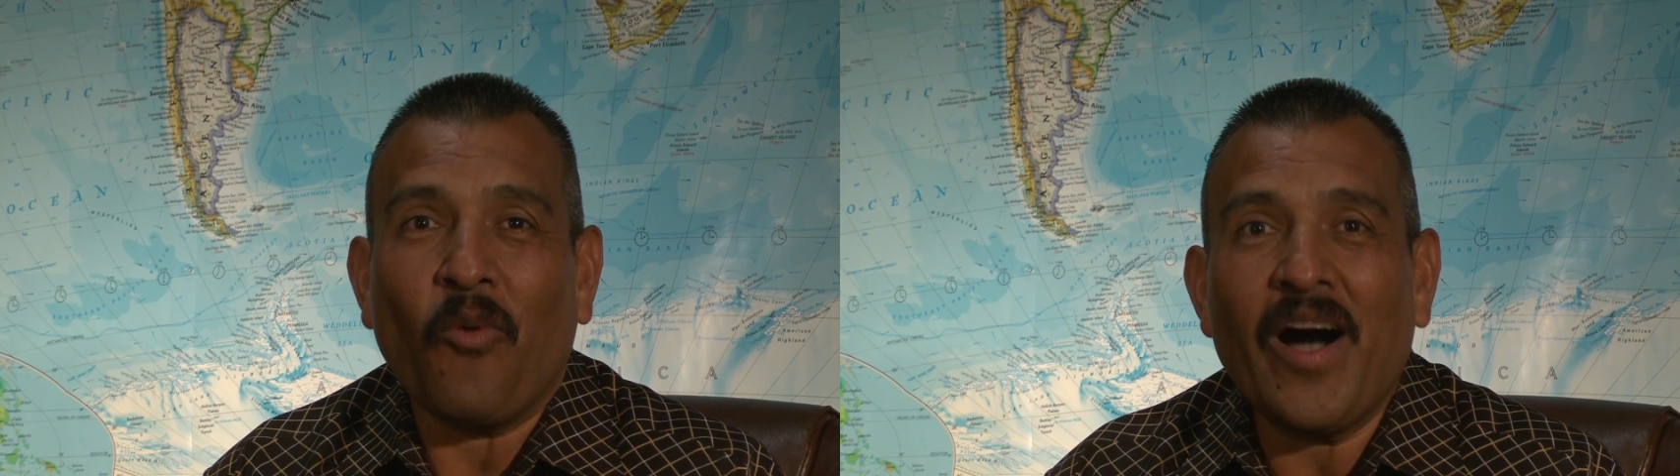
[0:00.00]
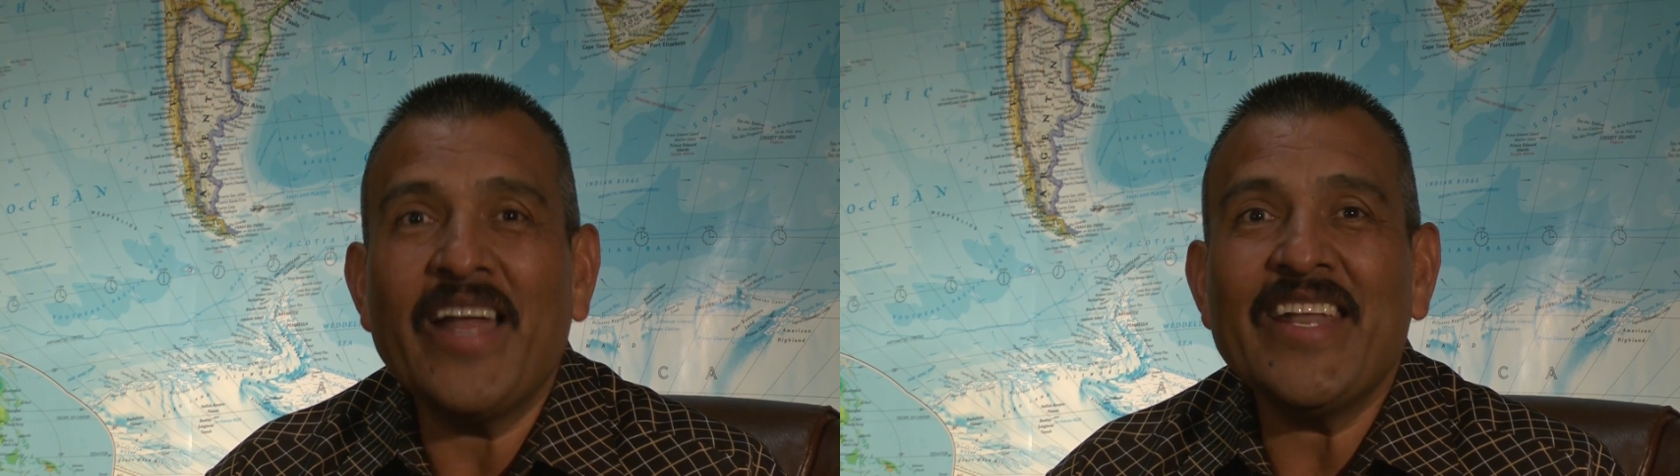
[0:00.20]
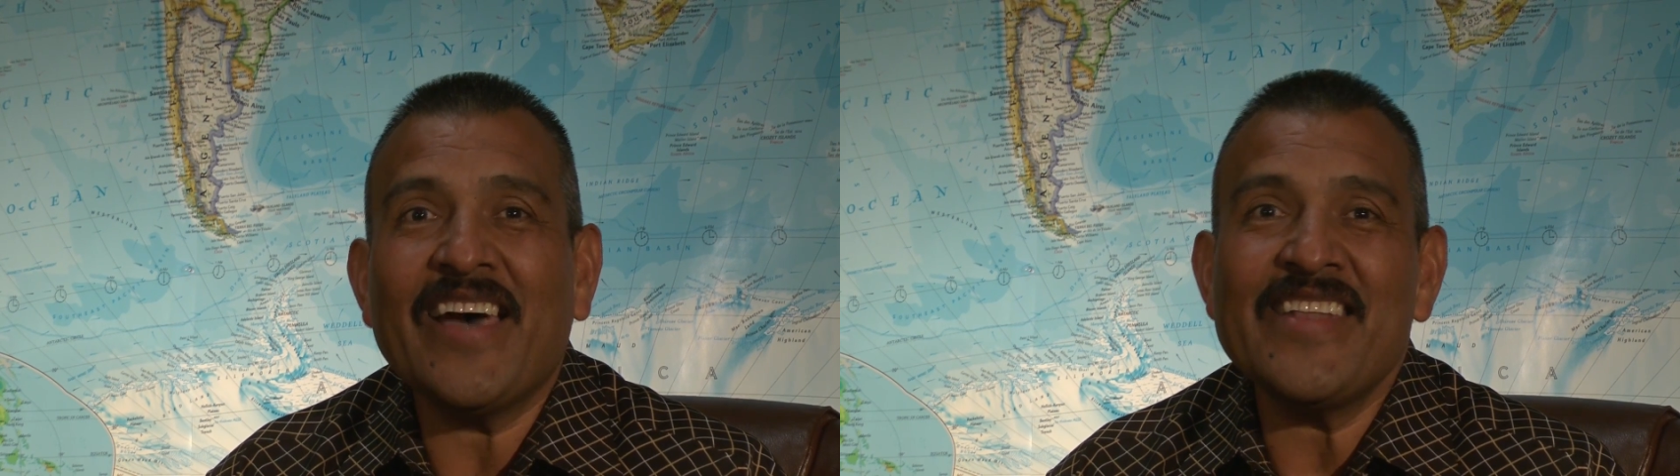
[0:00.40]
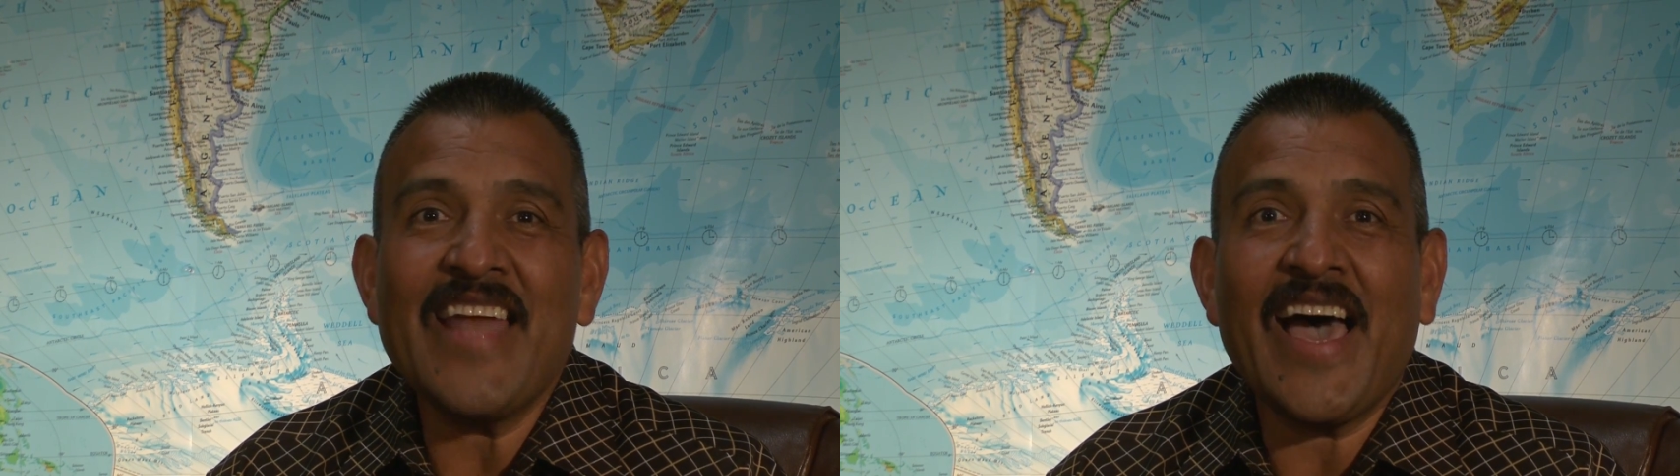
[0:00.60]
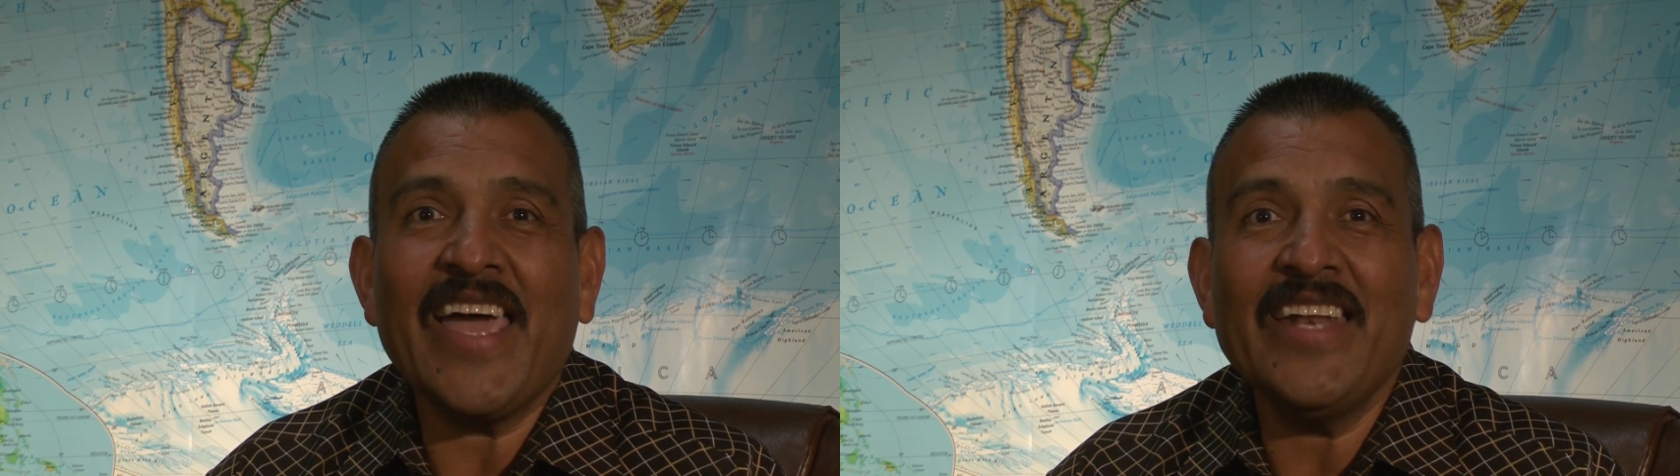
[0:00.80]
one at
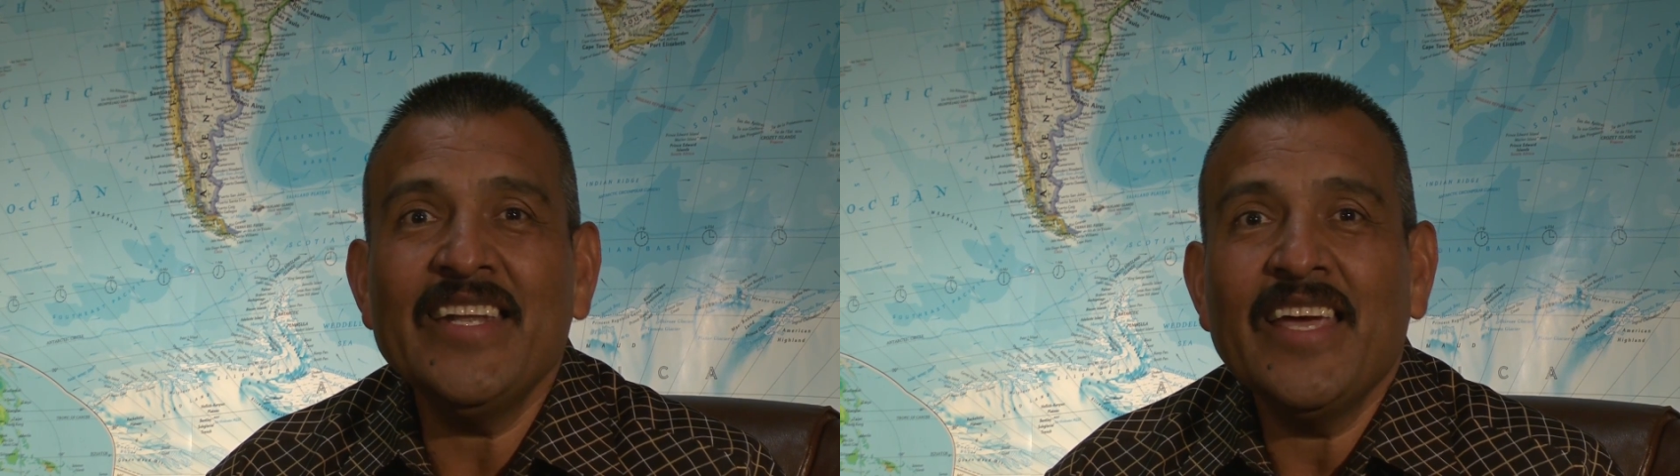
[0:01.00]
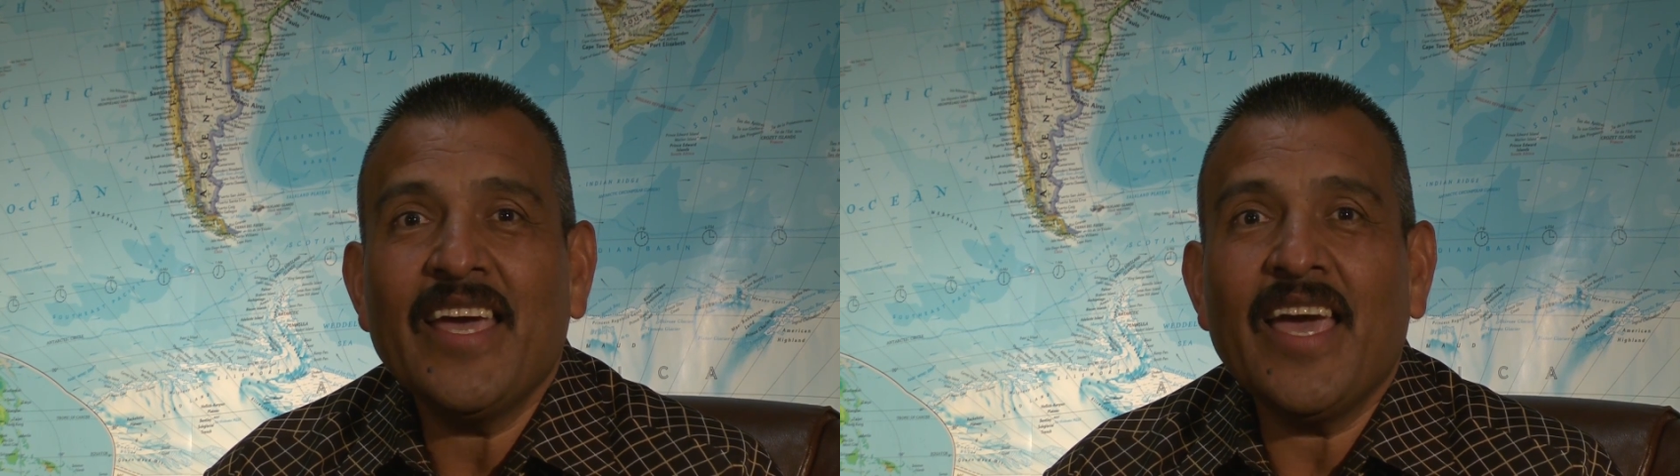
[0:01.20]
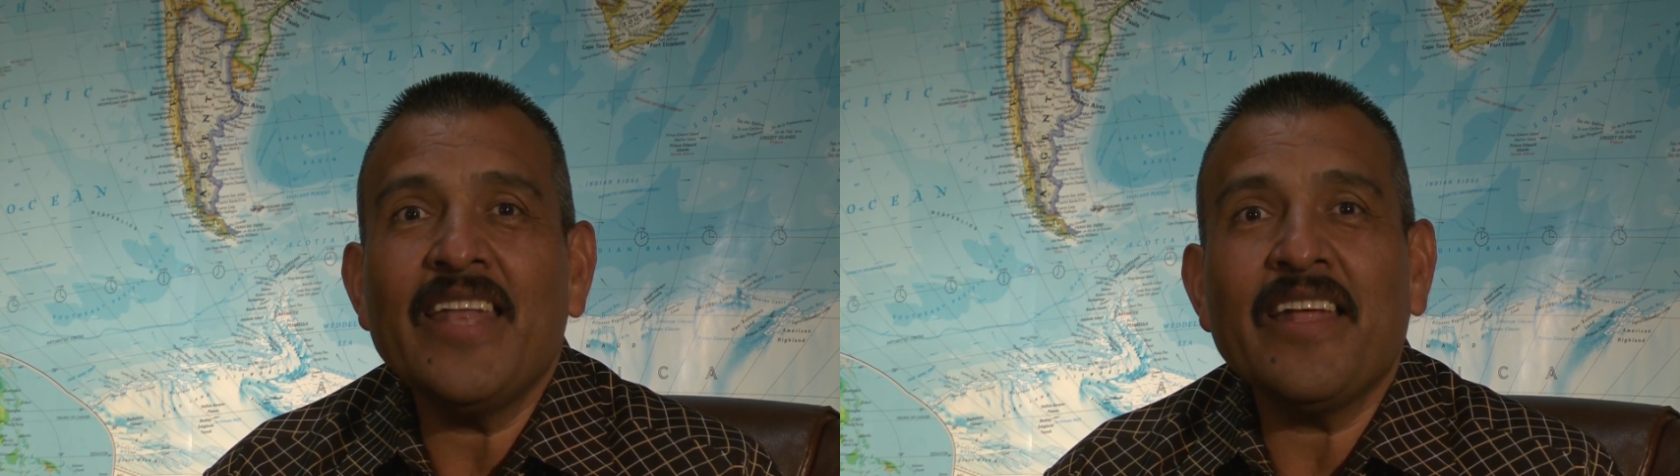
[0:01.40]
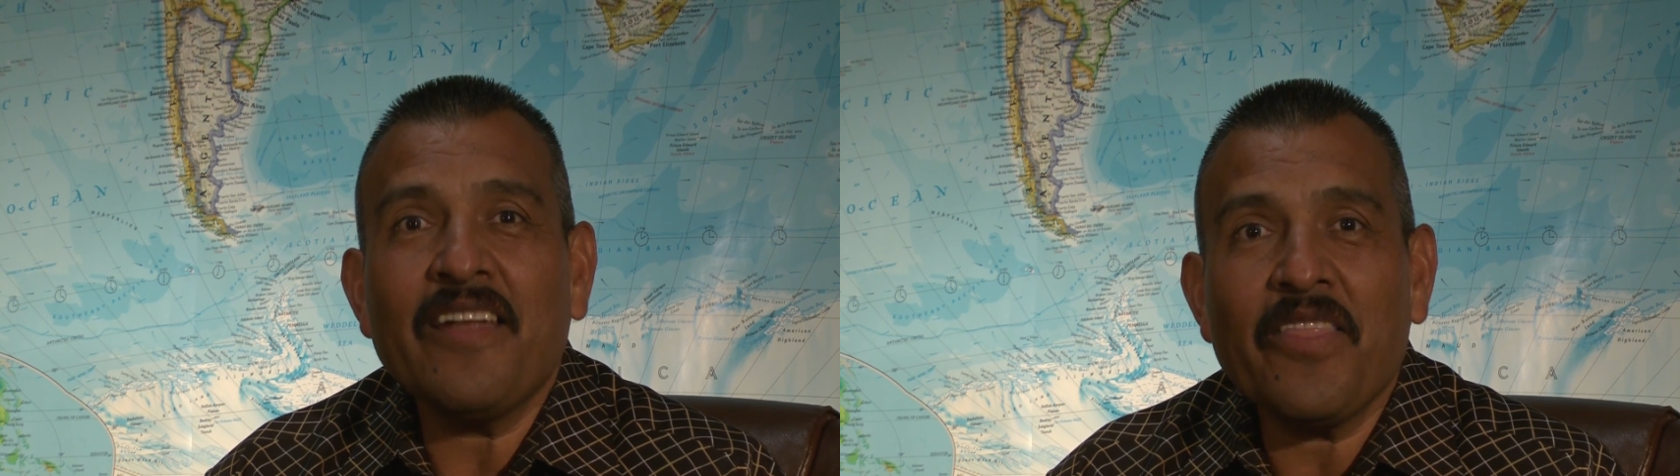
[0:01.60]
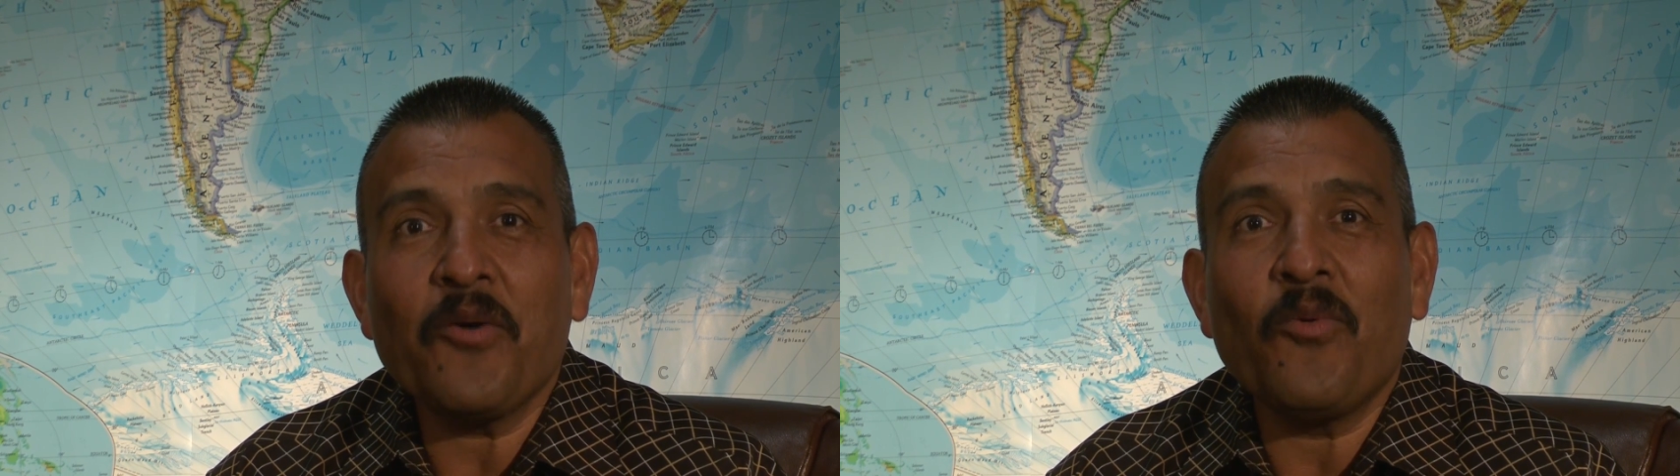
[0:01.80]
9 and
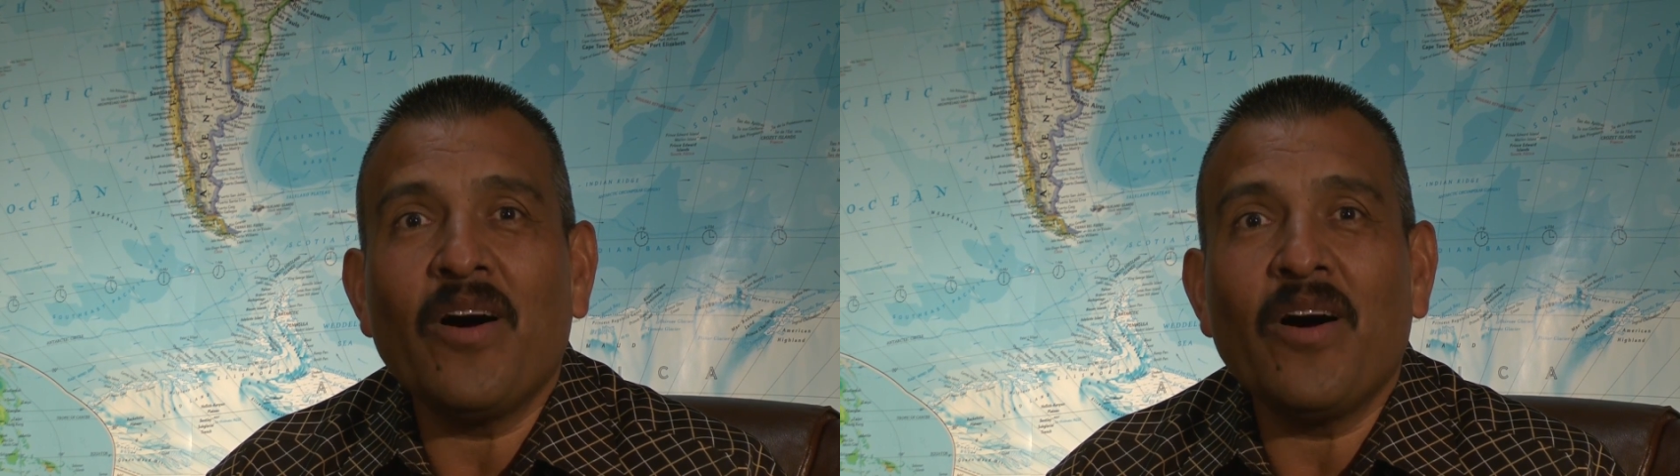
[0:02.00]
another